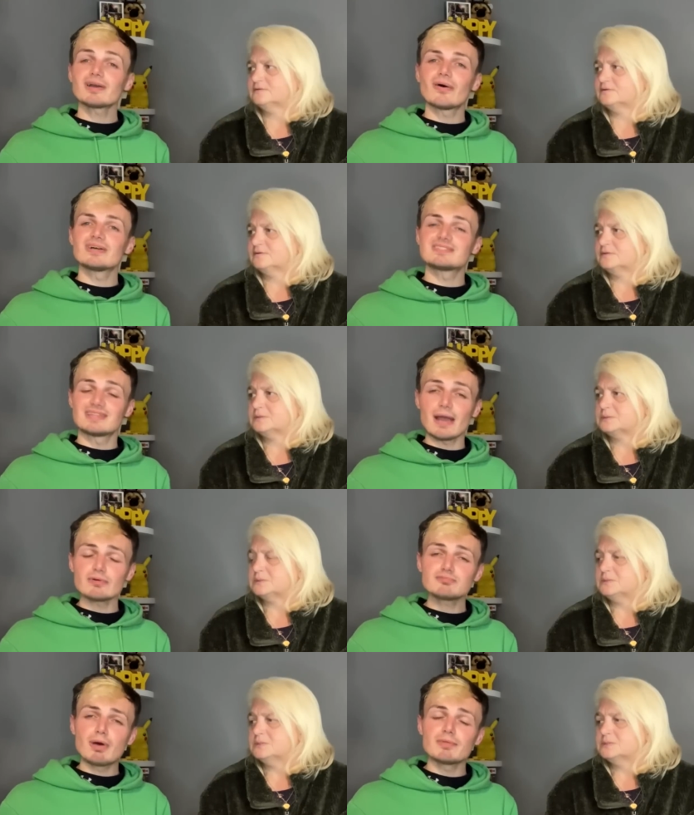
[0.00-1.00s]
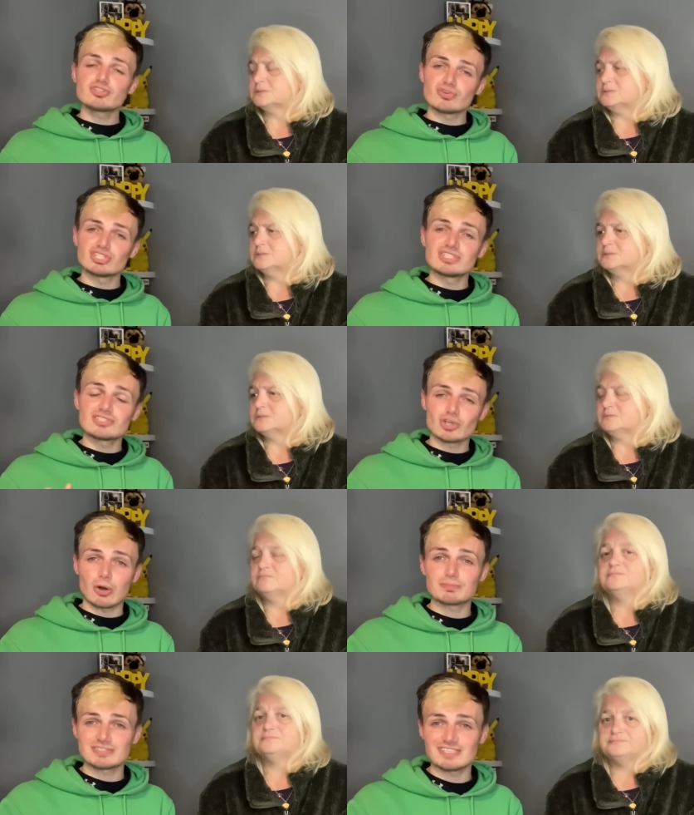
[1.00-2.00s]
Speaker 1: guys, there was Mama Trish's
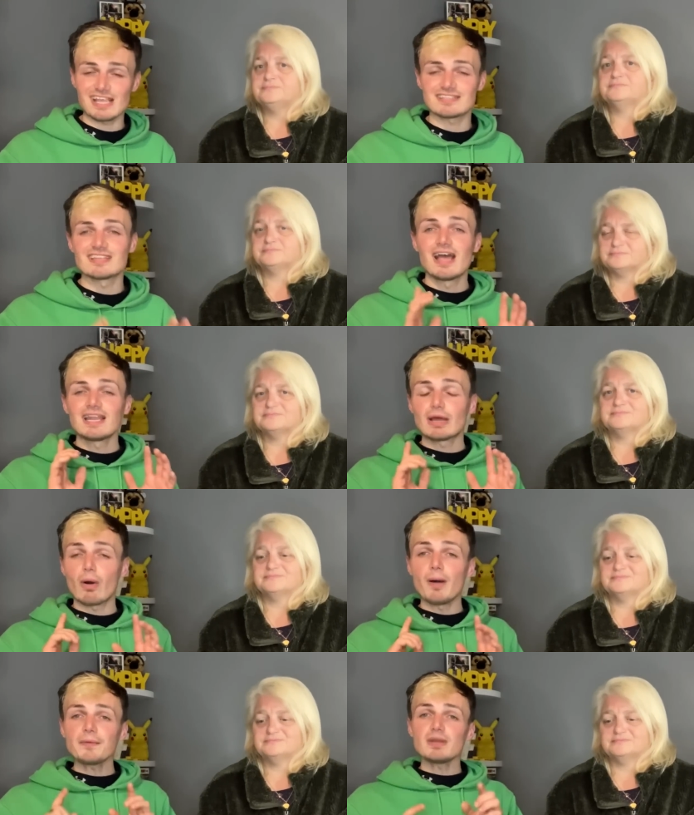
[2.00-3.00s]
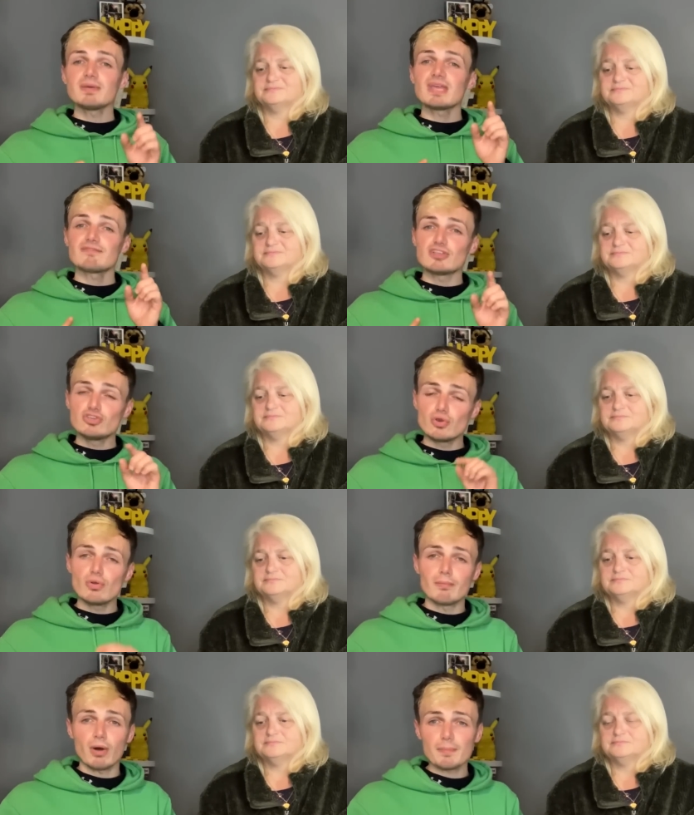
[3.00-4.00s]
top 6. Now I'm going to be giving
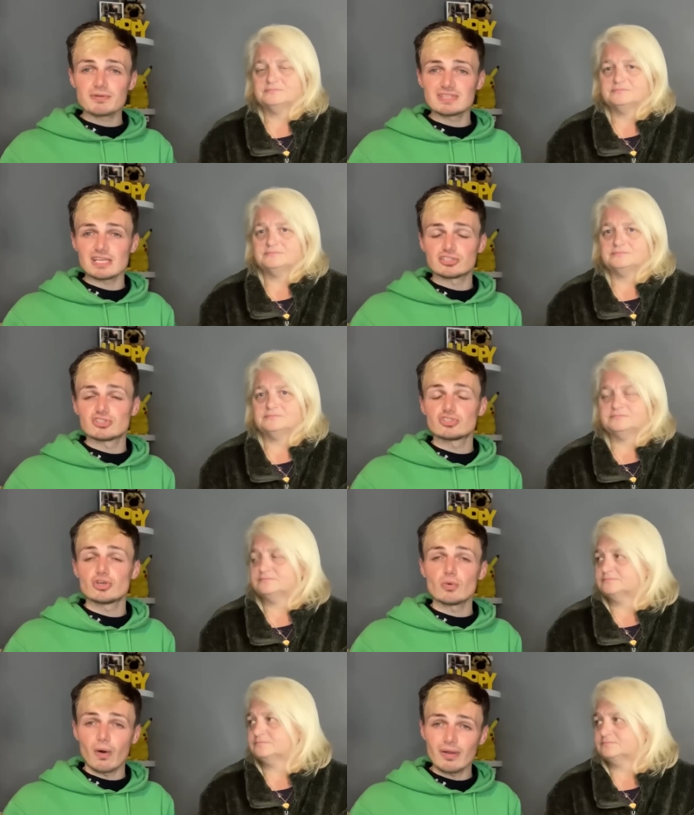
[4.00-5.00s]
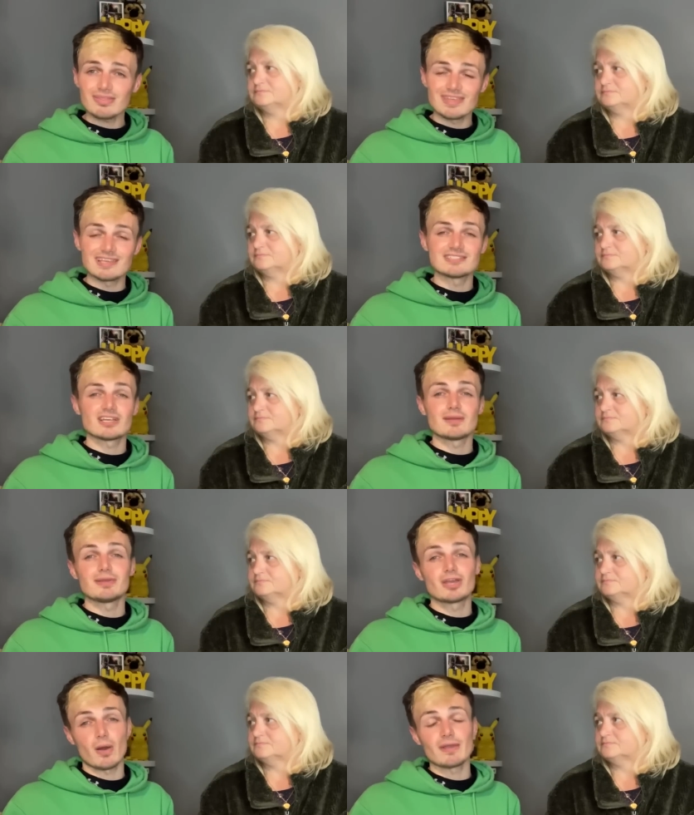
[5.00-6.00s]
you my predictions to who I think is going to
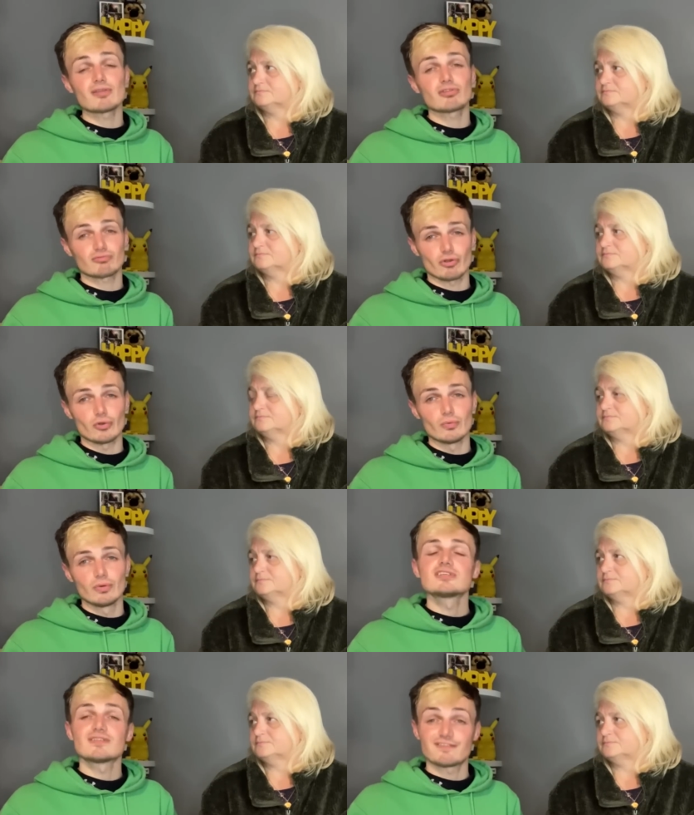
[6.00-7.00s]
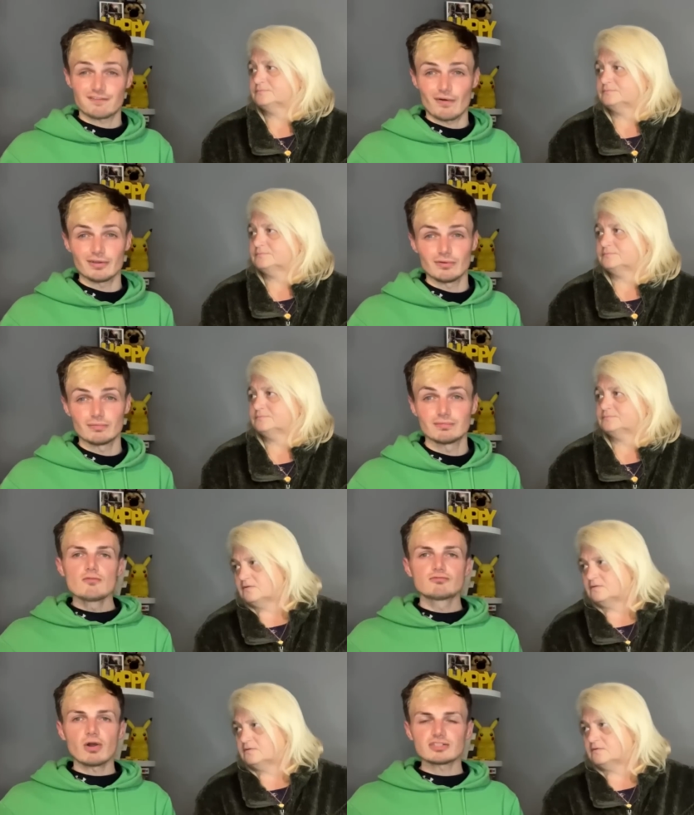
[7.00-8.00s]
be going through to the final.
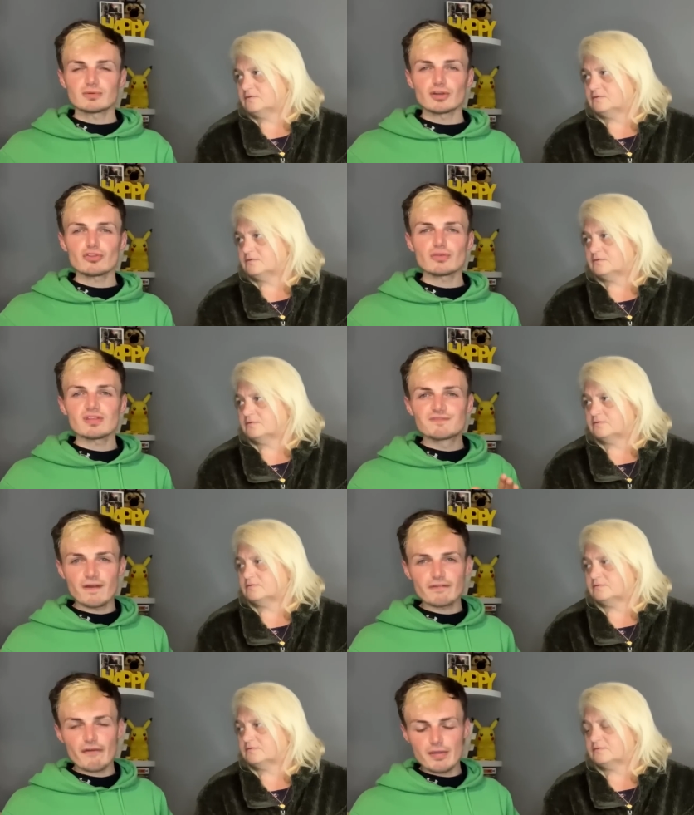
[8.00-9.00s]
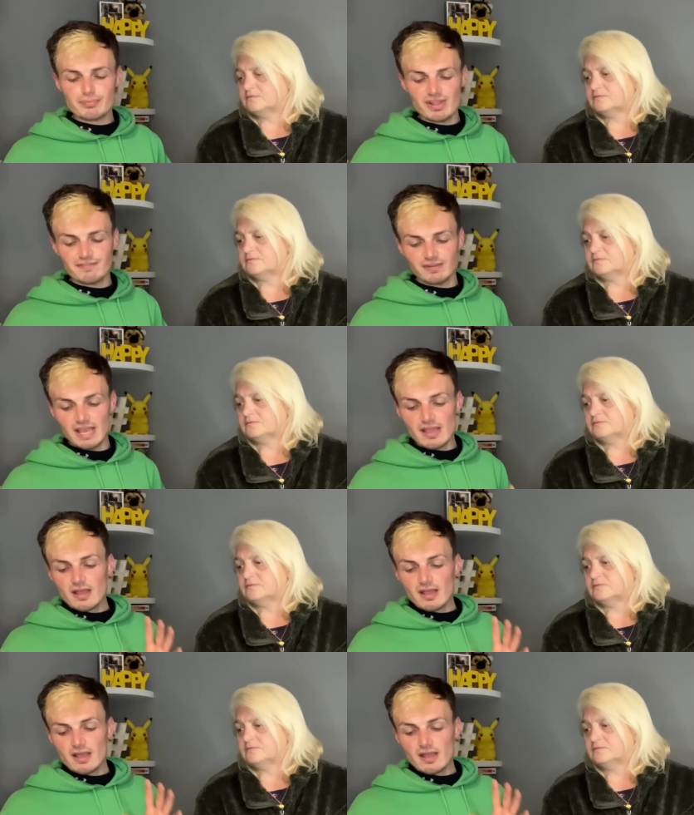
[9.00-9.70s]
Right, so I'm going to do this very, very briefly.